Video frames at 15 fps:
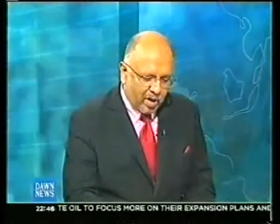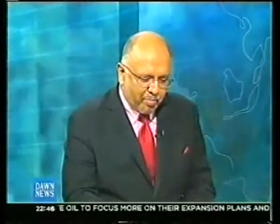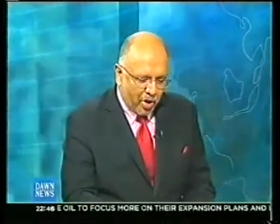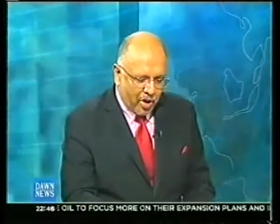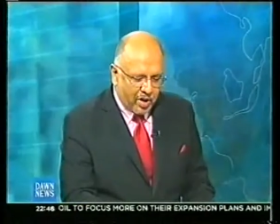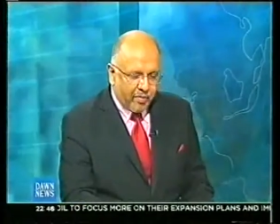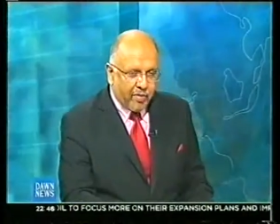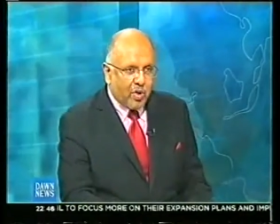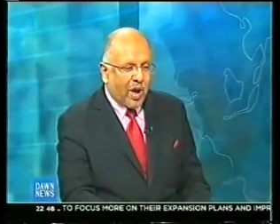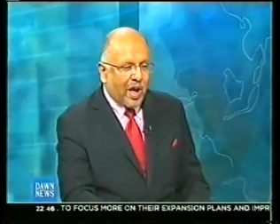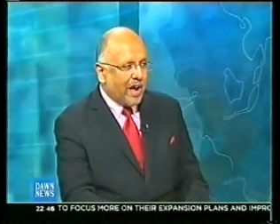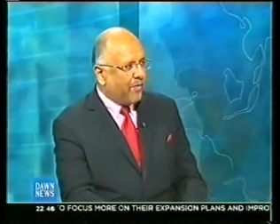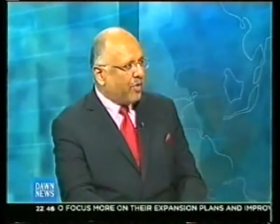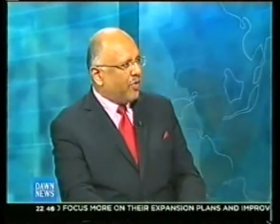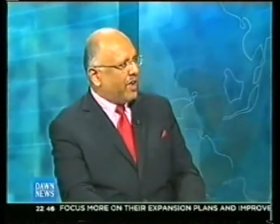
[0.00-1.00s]
point of view. I
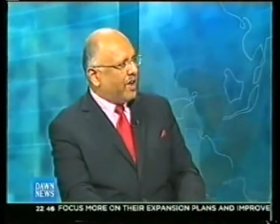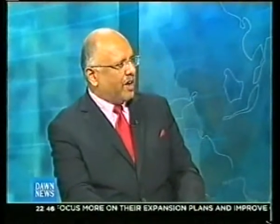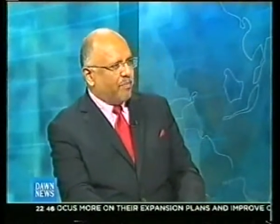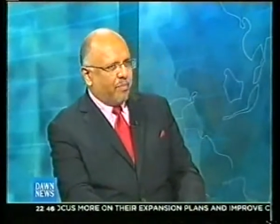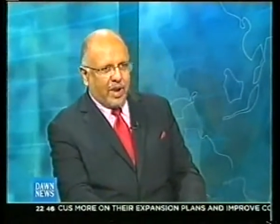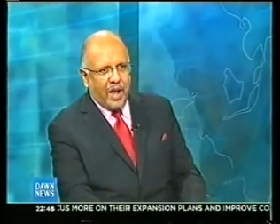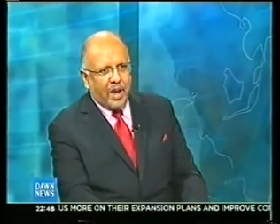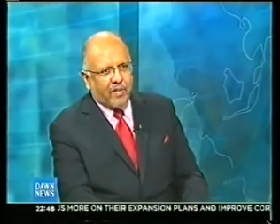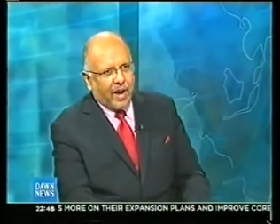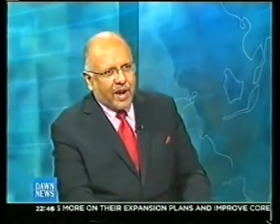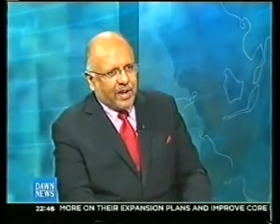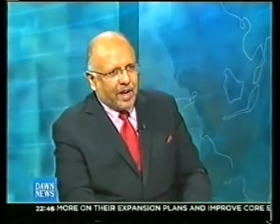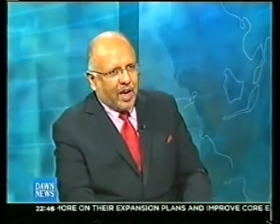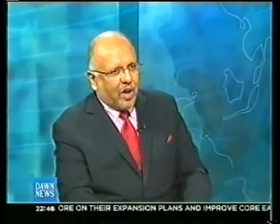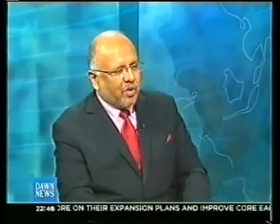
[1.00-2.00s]
have to take a break right
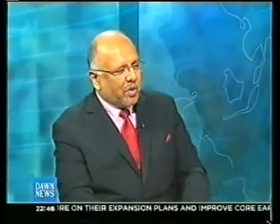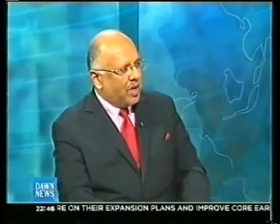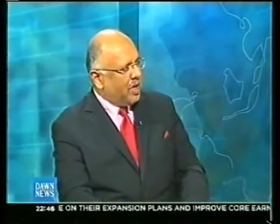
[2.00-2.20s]
now.